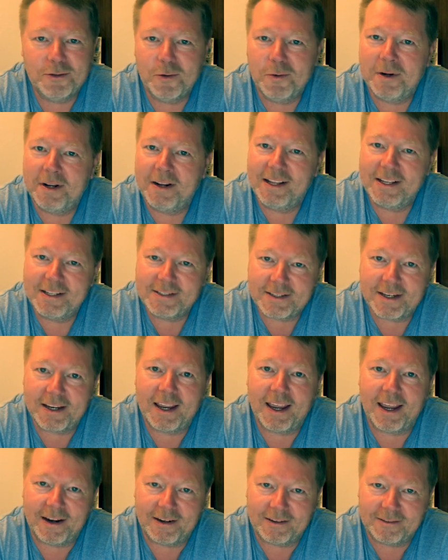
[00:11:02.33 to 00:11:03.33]
doing this
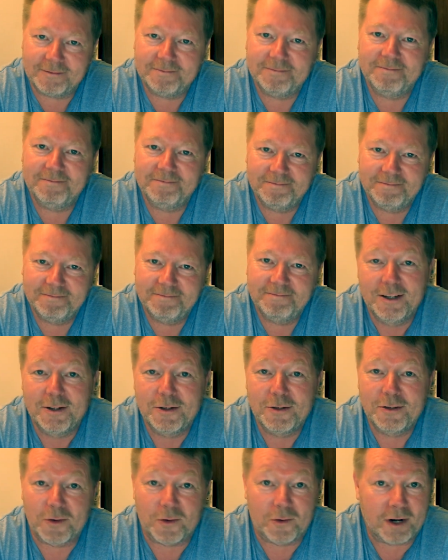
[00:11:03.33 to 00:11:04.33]
again.
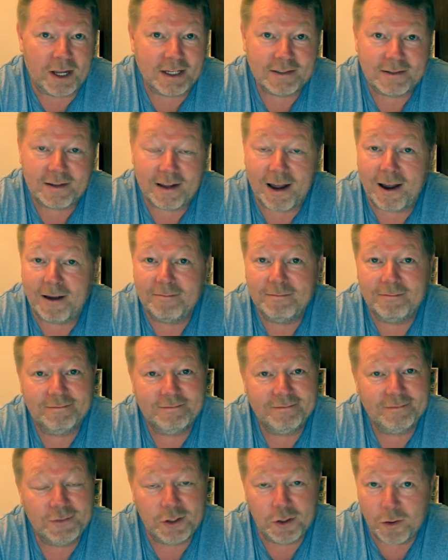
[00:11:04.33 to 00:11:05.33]
So next time,
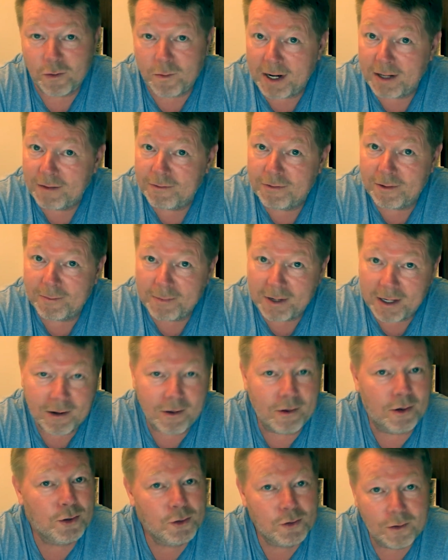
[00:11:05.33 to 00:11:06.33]
you wait for me
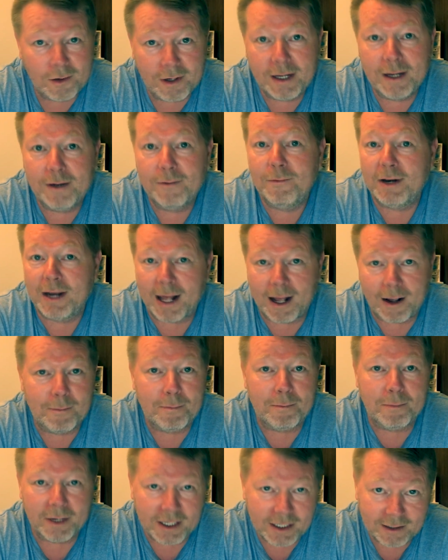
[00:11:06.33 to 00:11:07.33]
or you leave
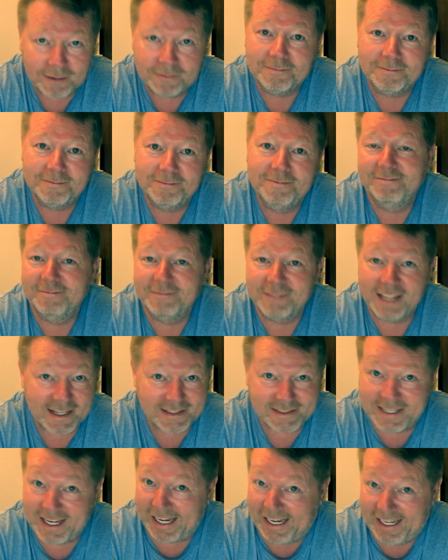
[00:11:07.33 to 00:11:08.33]
without me.
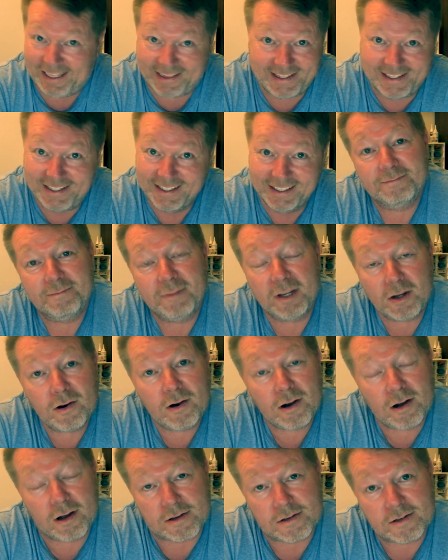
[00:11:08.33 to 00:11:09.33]
That's it.
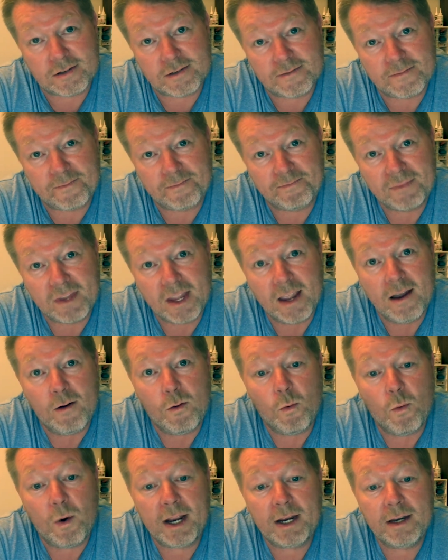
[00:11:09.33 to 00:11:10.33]
Because
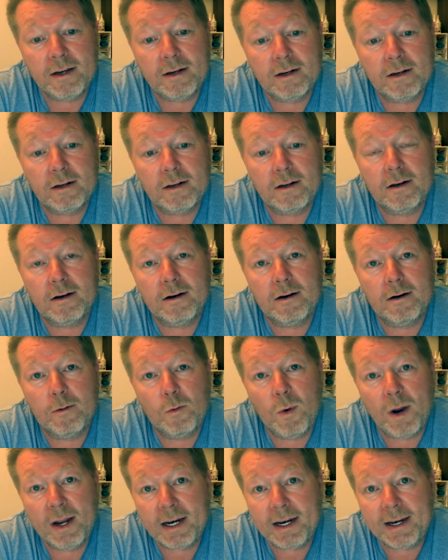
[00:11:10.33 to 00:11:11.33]
when
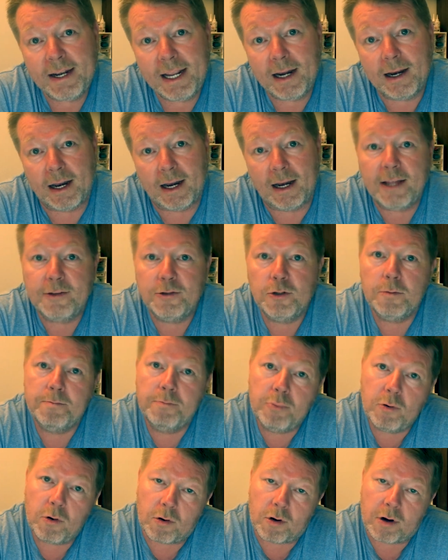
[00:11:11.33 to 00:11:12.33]
an airline let you
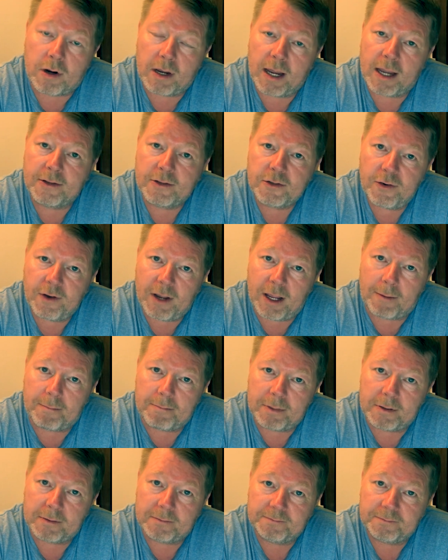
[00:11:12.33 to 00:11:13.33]
book a trip
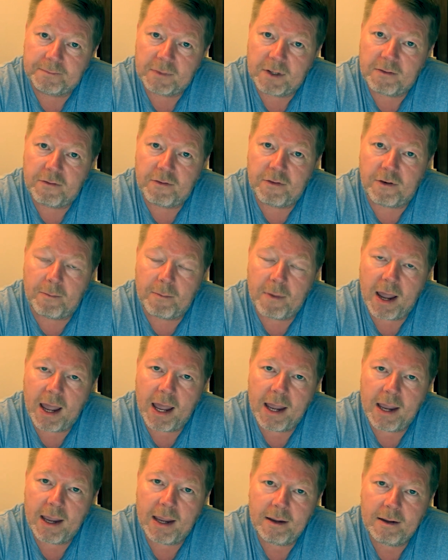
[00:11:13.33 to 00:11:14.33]
from
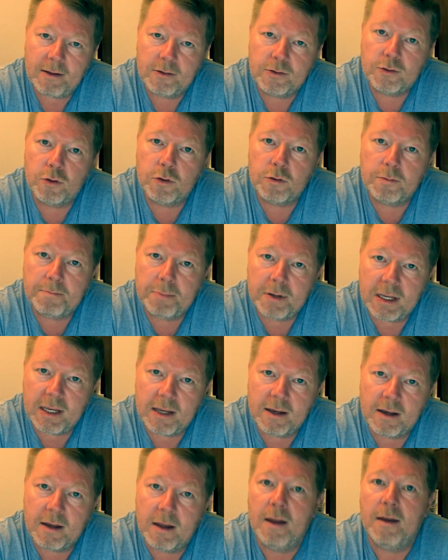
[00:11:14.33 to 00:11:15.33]
A to
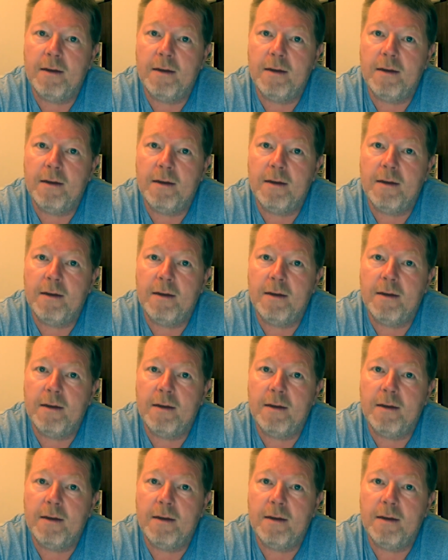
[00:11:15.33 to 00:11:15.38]
B